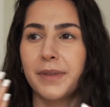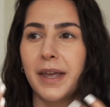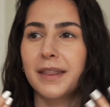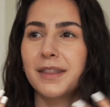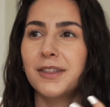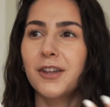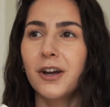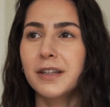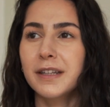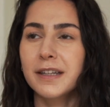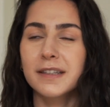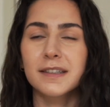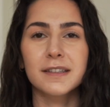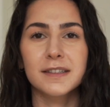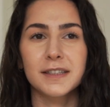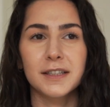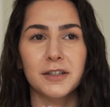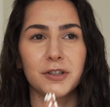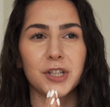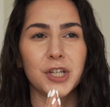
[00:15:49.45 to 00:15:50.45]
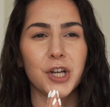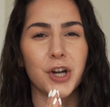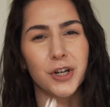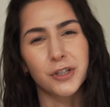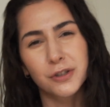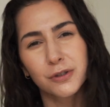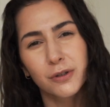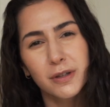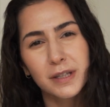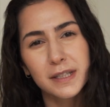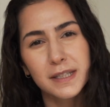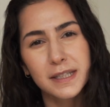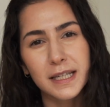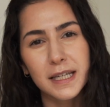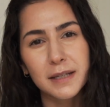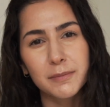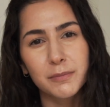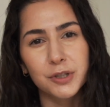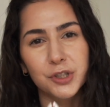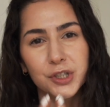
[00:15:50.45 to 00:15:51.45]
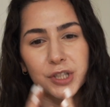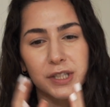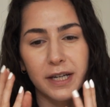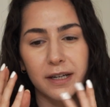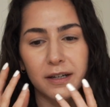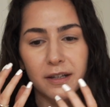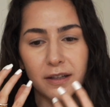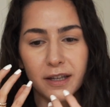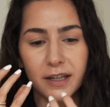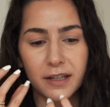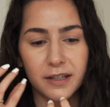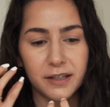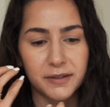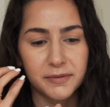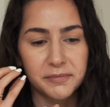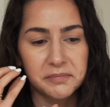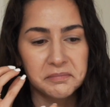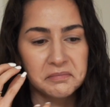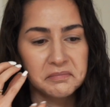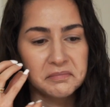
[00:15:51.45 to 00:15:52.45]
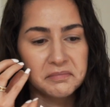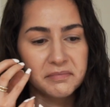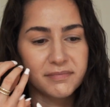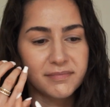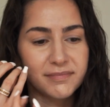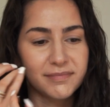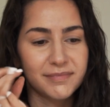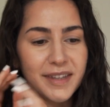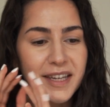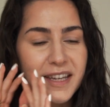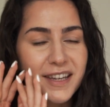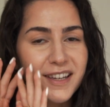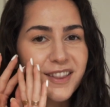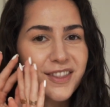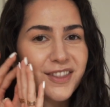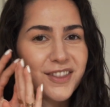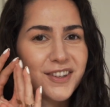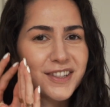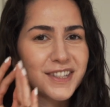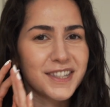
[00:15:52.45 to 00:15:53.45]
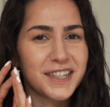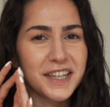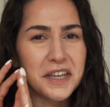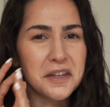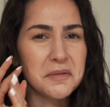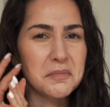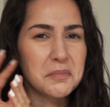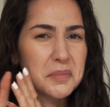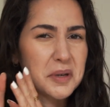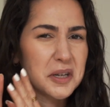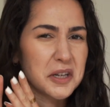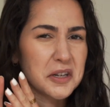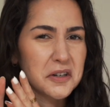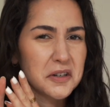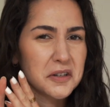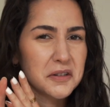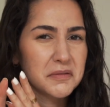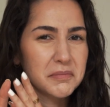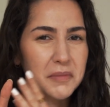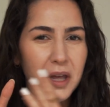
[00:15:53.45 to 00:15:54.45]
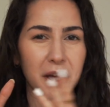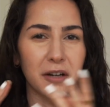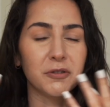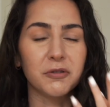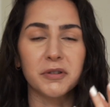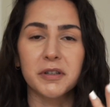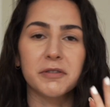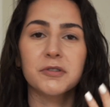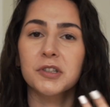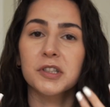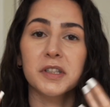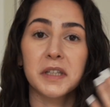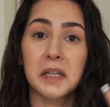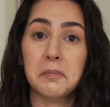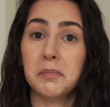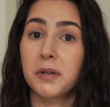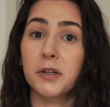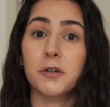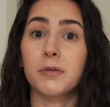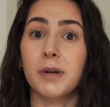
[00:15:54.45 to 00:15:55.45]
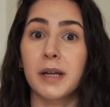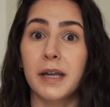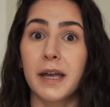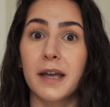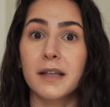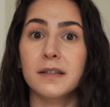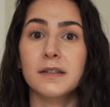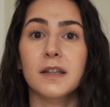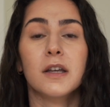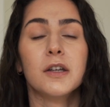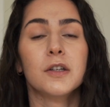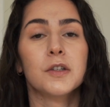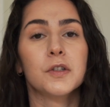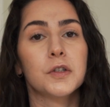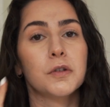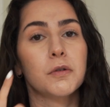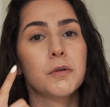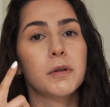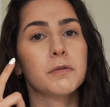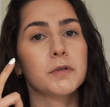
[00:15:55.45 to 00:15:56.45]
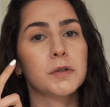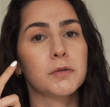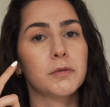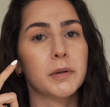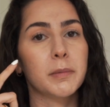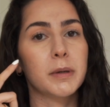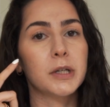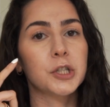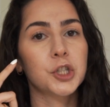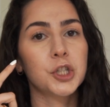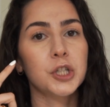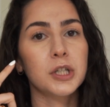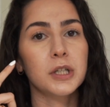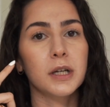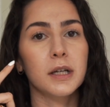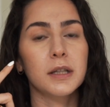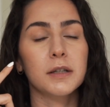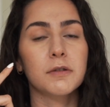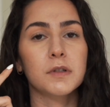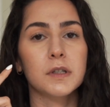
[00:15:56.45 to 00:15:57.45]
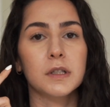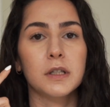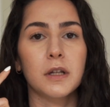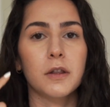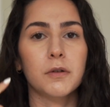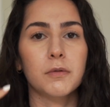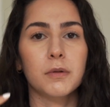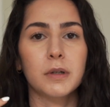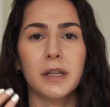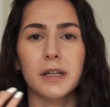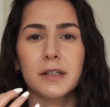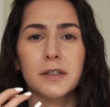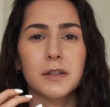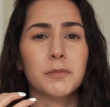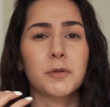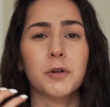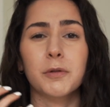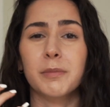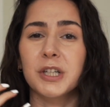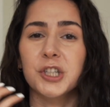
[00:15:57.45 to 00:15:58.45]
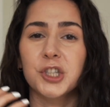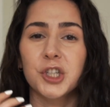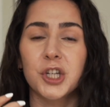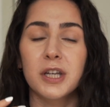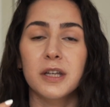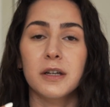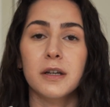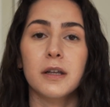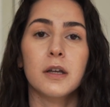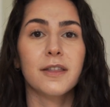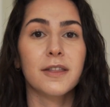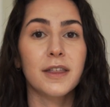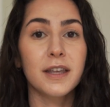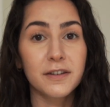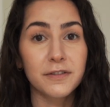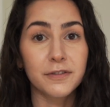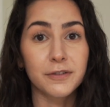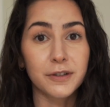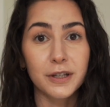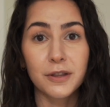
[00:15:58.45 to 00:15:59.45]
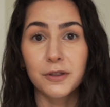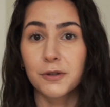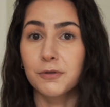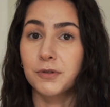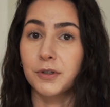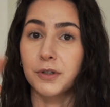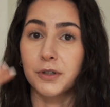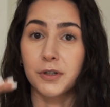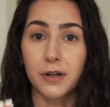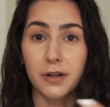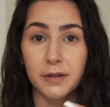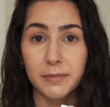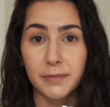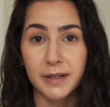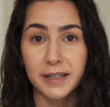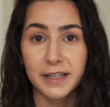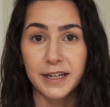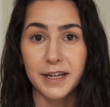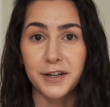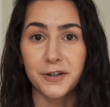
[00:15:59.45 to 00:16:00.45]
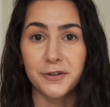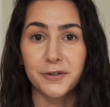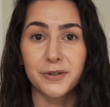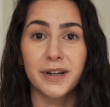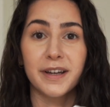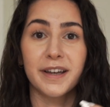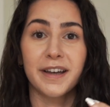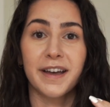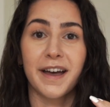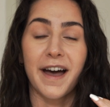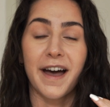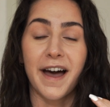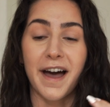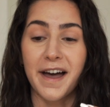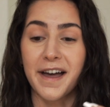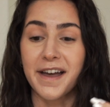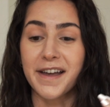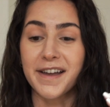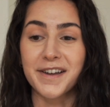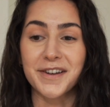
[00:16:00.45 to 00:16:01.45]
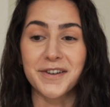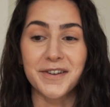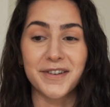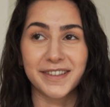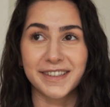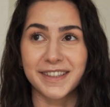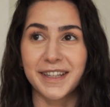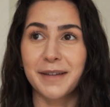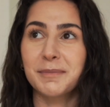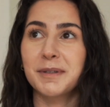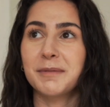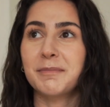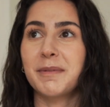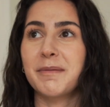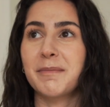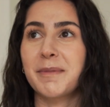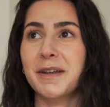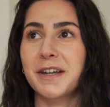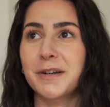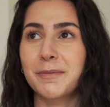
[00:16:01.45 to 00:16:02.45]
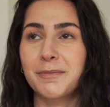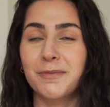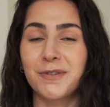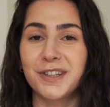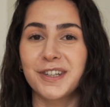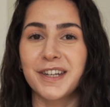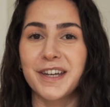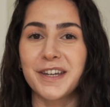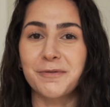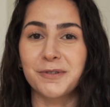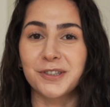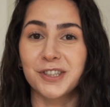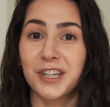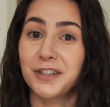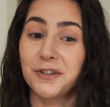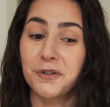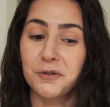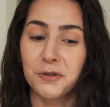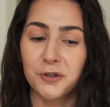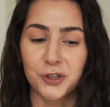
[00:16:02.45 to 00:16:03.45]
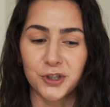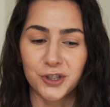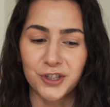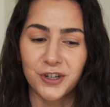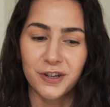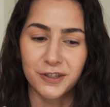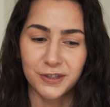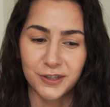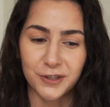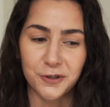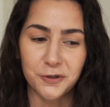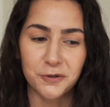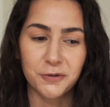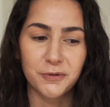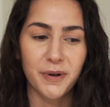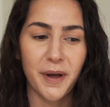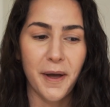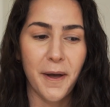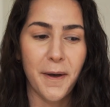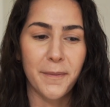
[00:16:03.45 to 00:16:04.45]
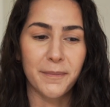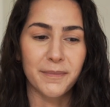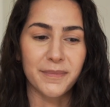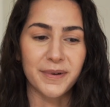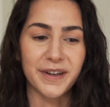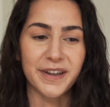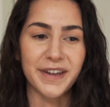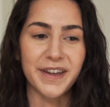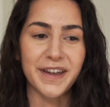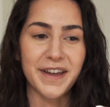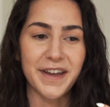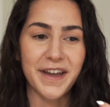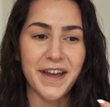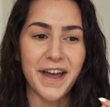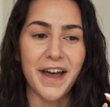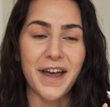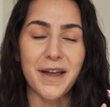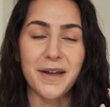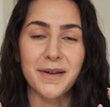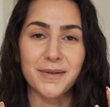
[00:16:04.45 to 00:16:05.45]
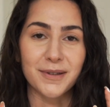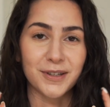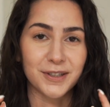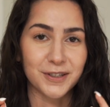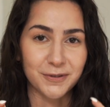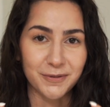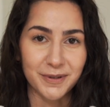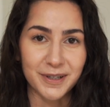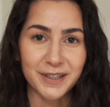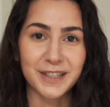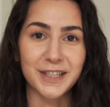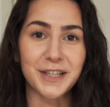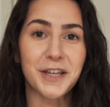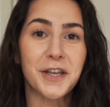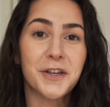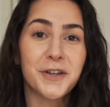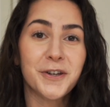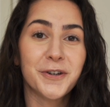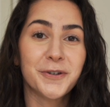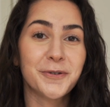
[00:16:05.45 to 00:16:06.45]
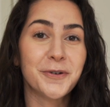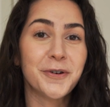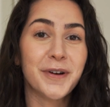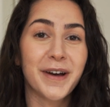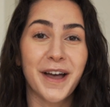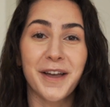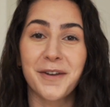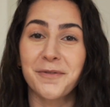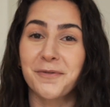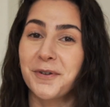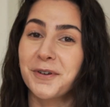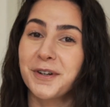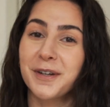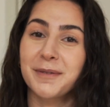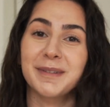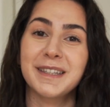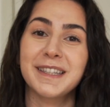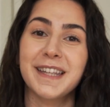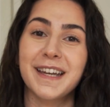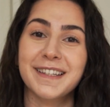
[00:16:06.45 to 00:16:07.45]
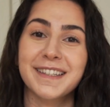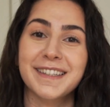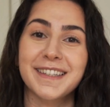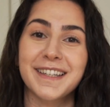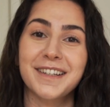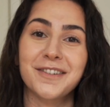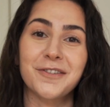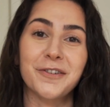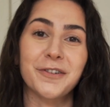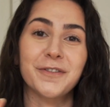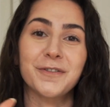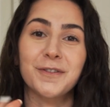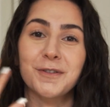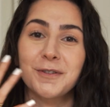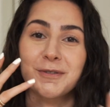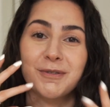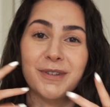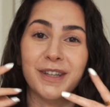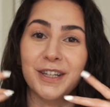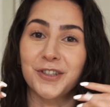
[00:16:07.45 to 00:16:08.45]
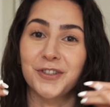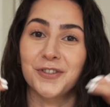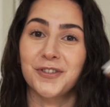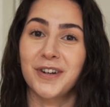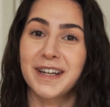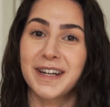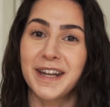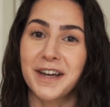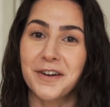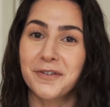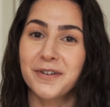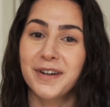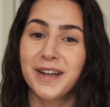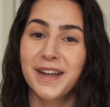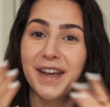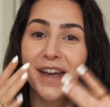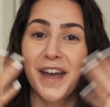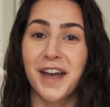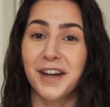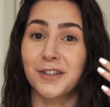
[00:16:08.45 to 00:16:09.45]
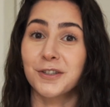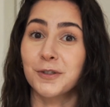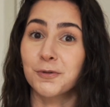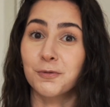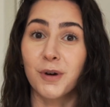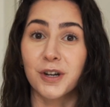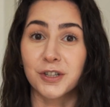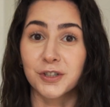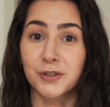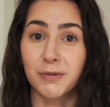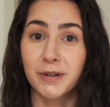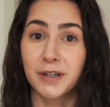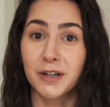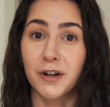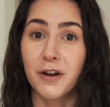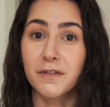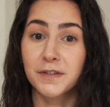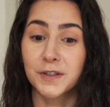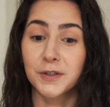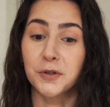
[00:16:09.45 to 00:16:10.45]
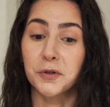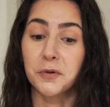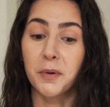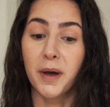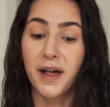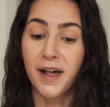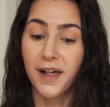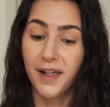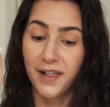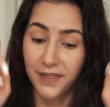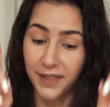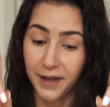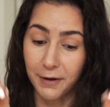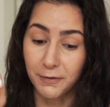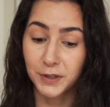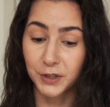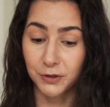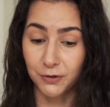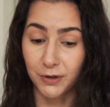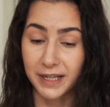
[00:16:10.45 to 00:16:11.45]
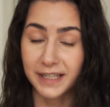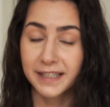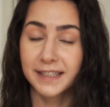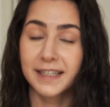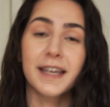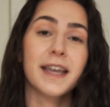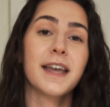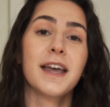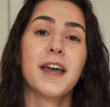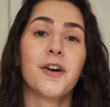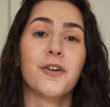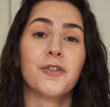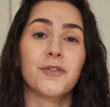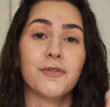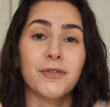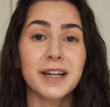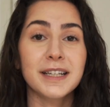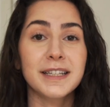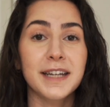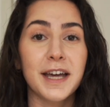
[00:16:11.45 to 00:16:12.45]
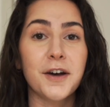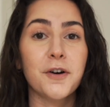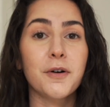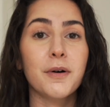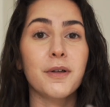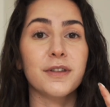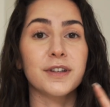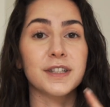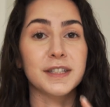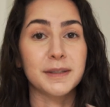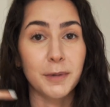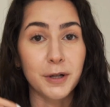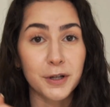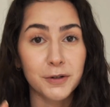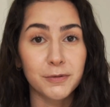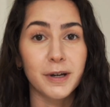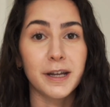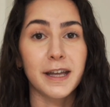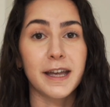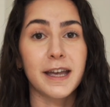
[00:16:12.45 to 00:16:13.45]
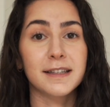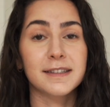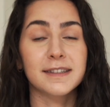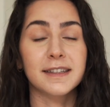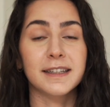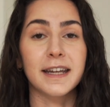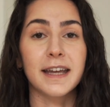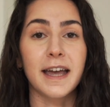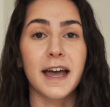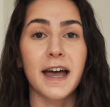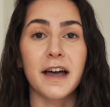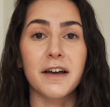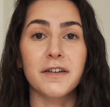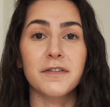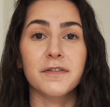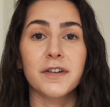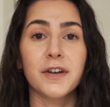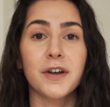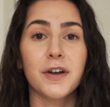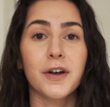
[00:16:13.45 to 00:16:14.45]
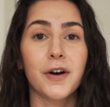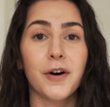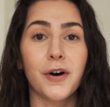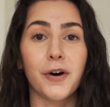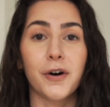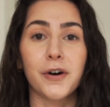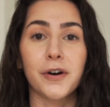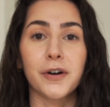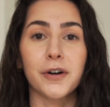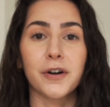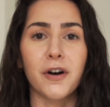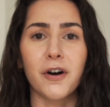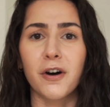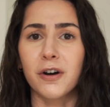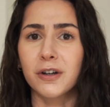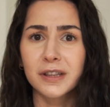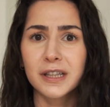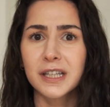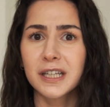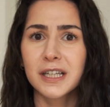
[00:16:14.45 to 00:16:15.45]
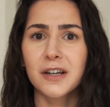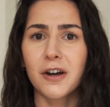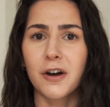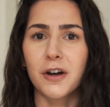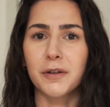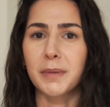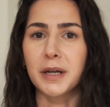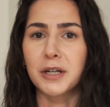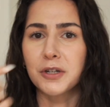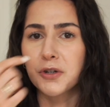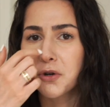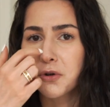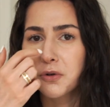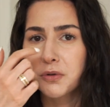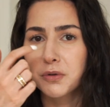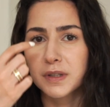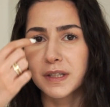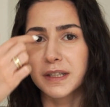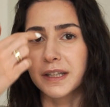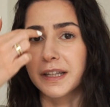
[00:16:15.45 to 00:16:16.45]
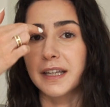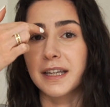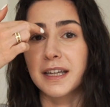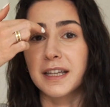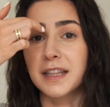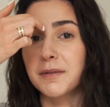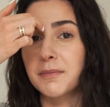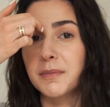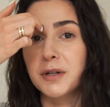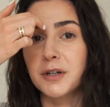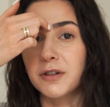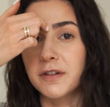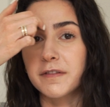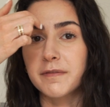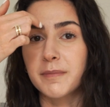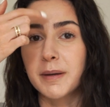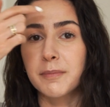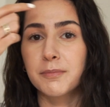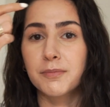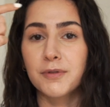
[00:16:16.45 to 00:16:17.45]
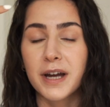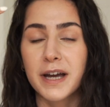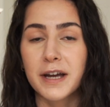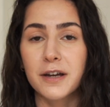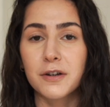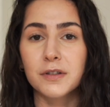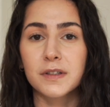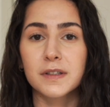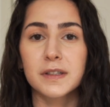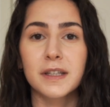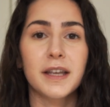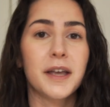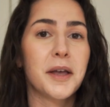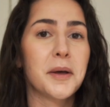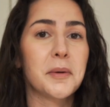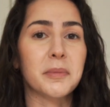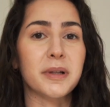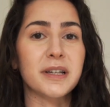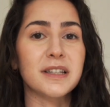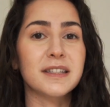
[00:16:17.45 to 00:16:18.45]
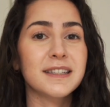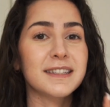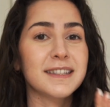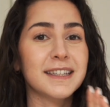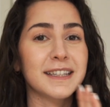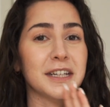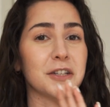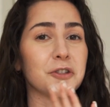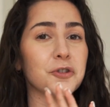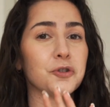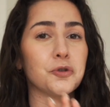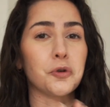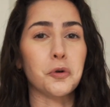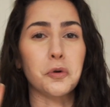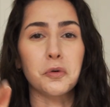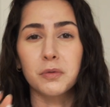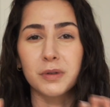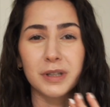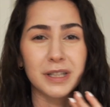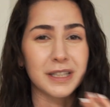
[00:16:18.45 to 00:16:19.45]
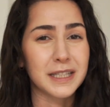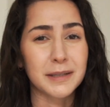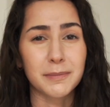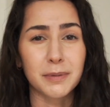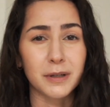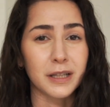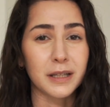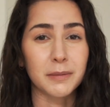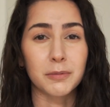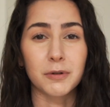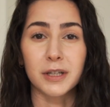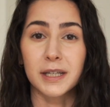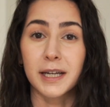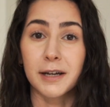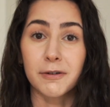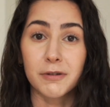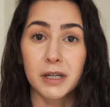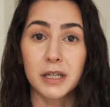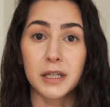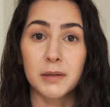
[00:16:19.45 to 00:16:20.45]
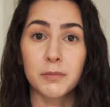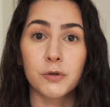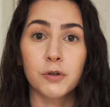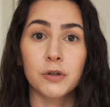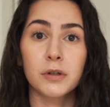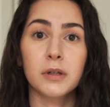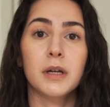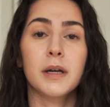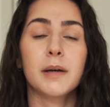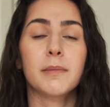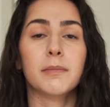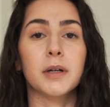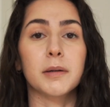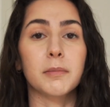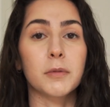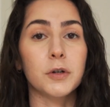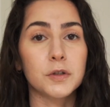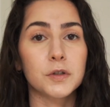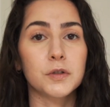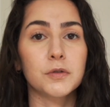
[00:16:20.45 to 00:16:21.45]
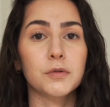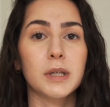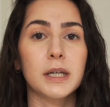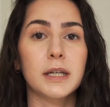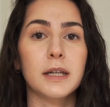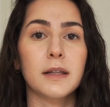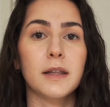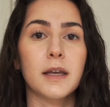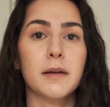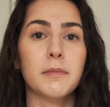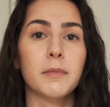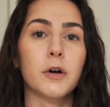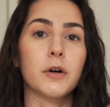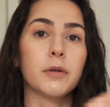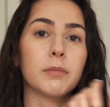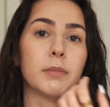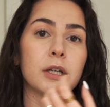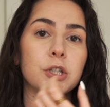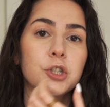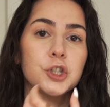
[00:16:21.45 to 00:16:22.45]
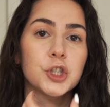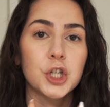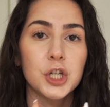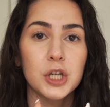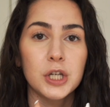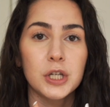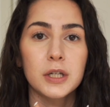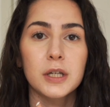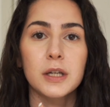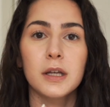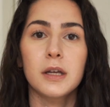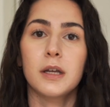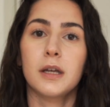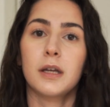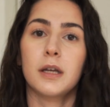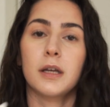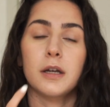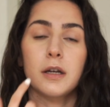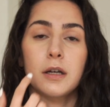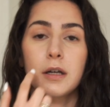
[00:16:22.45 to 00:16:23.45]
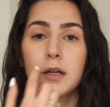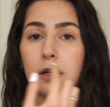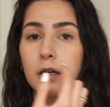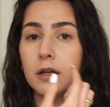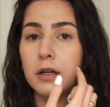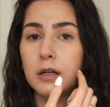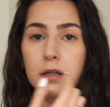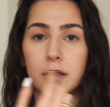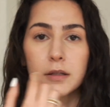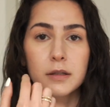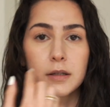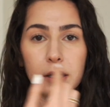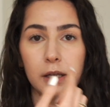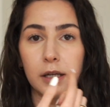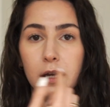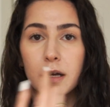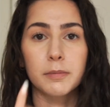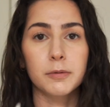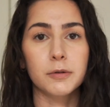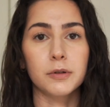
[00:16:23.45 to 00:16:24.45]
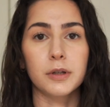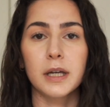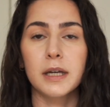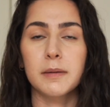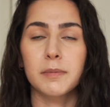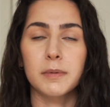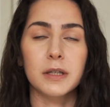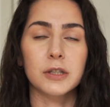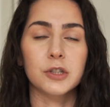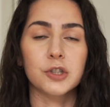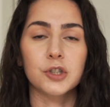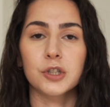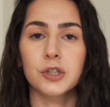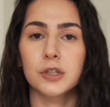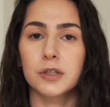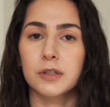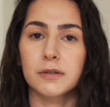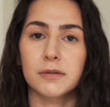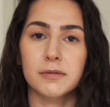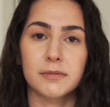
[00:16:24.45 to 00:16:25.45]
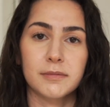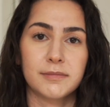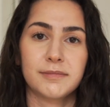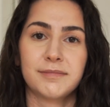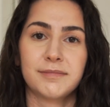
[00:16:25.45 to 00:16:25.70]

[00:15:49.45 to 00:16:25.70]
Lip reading: not necessarily under the skin, but just kind of like in the skin, bigger. I don't know, they were just like bigger whiteheads. So there was one on my cheek and there was another one like somewhere on my chin. Thankfully, those are gone by now. I slept in my makeup one night, which I know you should not do, but I swear to you, I woke up the next day and all of those were like dried out and just washed right off, so that was great. Right now, the smaller whiteheads that I have are oddly on my nose, like in the middle of my brows, places that I don't really typically break out anymore, but I'm also getting them on my chin, like upper lip. It's just